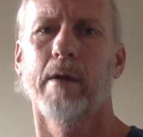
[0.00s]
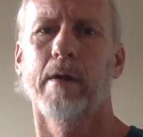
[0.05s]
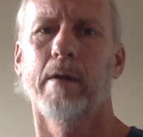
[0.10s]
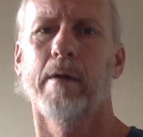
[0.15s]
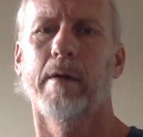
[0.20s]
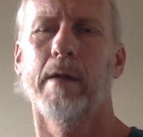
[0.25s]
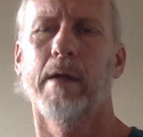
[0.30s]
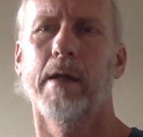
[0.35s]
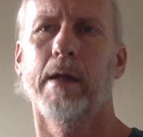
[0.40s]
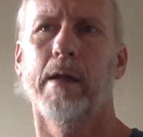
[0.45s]

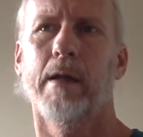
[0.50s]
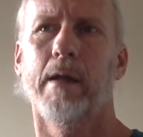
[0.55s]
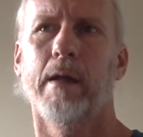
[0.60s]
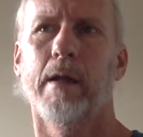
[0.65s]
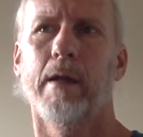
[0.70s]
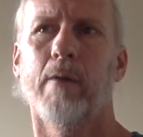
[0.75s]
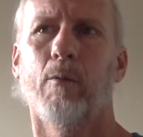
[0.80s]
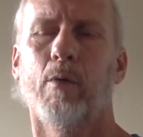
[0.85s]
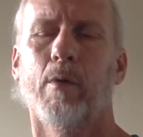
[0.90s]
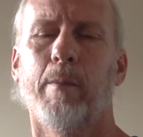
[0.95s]
then
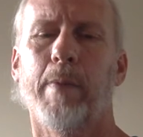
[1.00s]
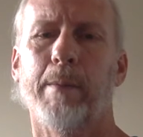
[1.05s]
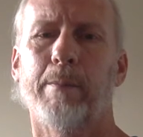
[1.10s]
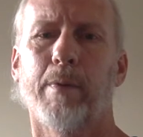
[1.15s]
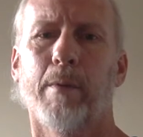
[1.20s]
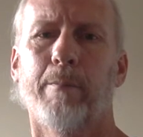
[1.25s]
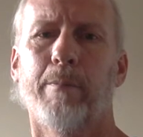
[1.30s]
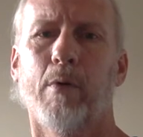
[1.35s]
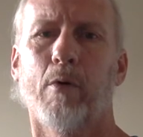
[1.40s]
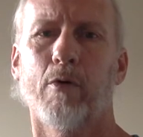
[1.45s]
it will be
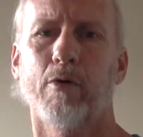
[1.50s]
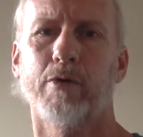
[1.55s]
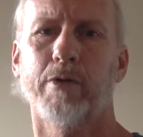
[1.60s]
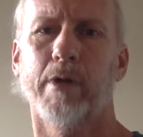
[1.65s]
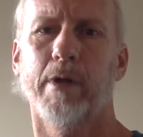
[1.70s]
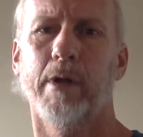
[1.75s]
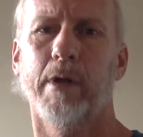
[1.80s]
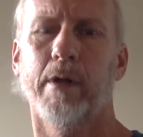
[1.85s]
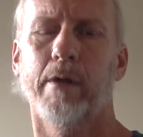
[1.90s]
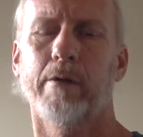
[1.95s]

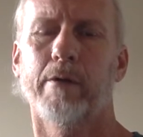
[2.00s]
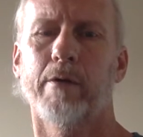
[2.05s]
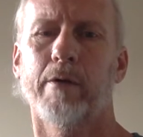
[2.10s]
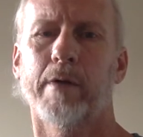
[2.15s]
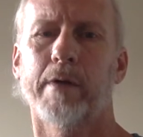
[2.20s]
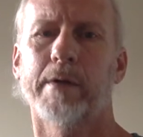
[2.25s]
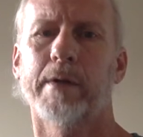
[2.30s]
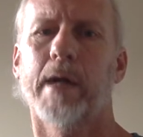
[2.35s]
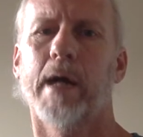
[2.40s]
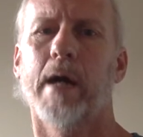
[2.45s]
proportionate to
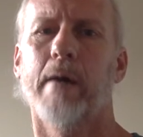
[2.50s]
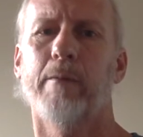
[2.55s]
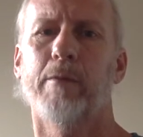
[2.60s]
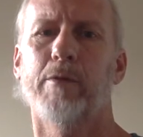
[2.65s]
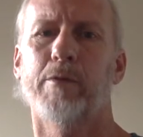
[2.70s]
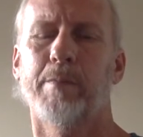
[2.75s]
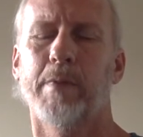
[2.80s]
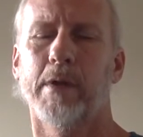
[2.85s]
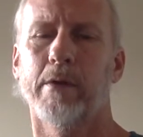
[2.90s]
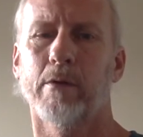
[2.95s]
the time you
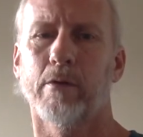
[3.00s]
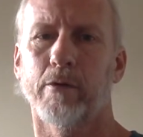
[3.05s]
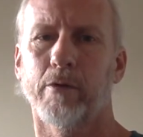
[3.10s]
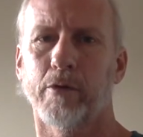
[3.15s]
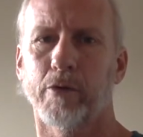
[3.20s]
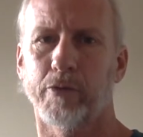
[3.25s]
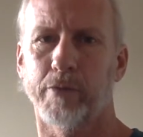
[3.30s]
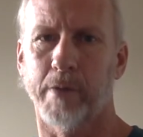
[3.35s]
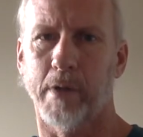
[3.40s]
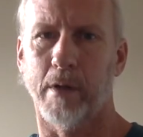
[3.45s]
spend on
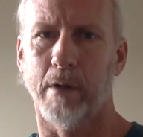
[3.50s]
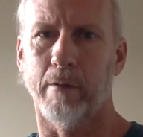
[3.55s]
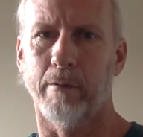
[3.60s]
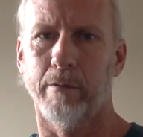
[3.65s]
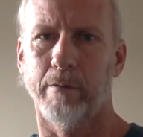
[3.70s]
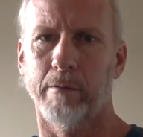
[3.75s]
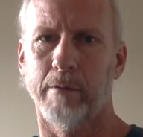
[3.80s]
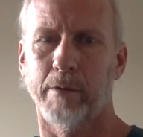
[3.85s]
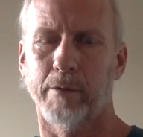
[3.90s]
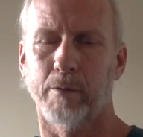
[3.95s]
yourself,
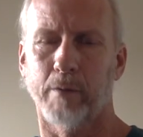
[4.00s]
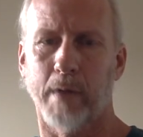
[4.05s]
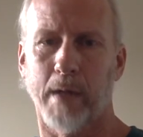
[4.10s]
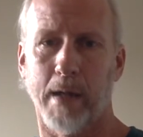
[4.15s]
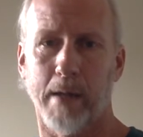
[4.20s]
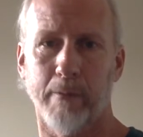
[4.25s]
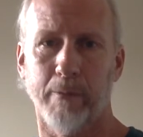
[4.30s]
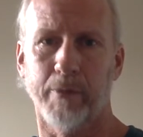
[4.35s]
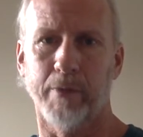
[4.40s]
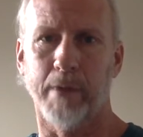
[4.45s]
is what
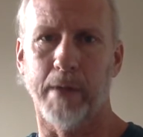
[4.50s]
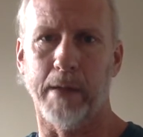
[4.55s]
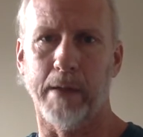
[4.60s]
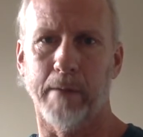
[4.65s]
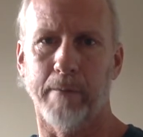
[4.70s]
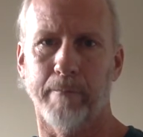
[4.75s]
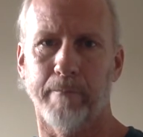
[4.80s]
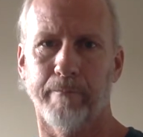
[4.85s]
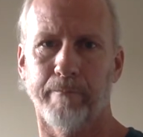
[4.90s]
I'm saying.